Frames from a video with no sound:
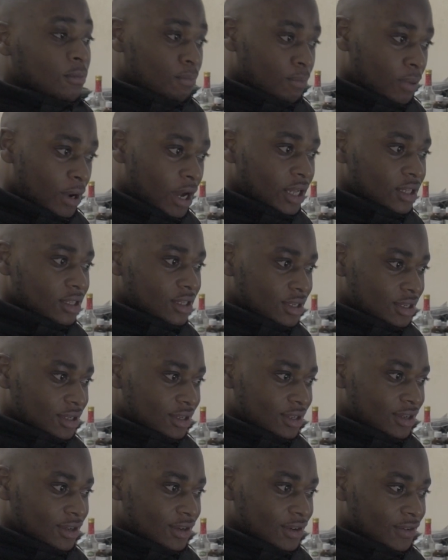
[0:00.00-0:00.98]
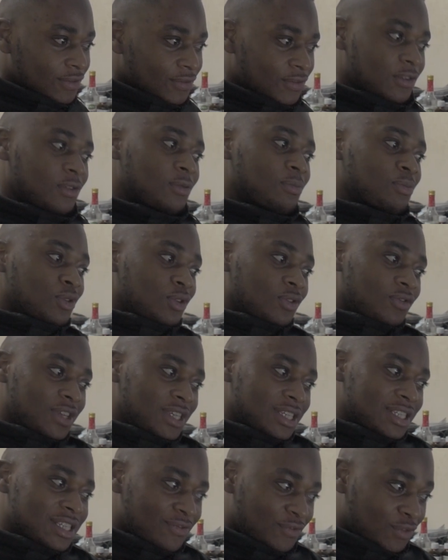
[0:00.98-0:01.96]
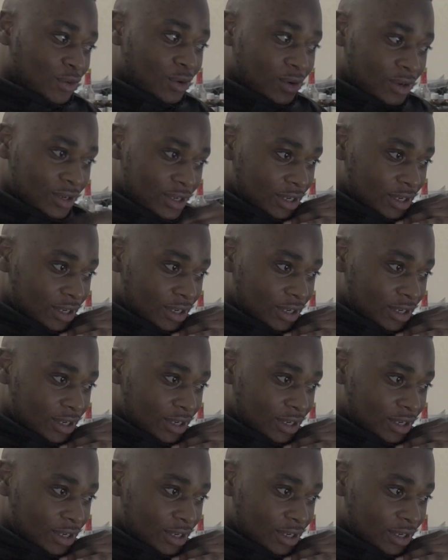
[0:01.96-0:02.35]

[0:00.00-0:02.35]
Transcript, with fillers: But for movies, for